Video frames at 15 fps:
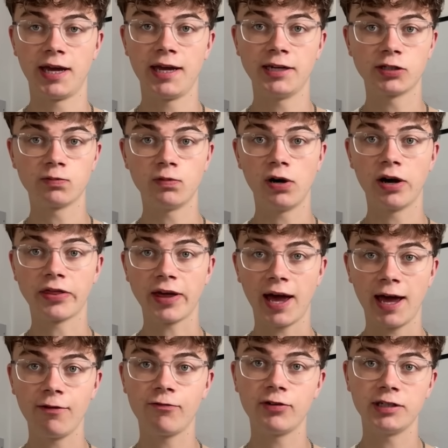It is worth
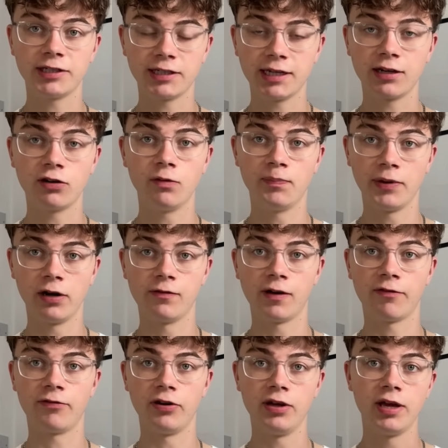every single bit of
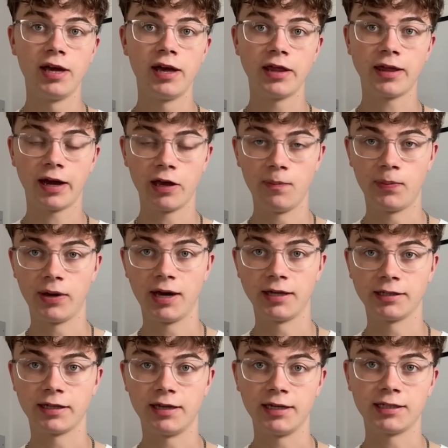effort that you put
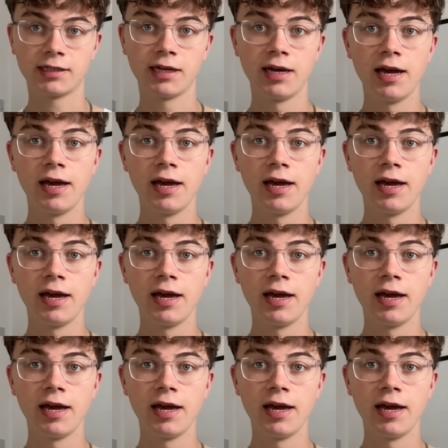into this.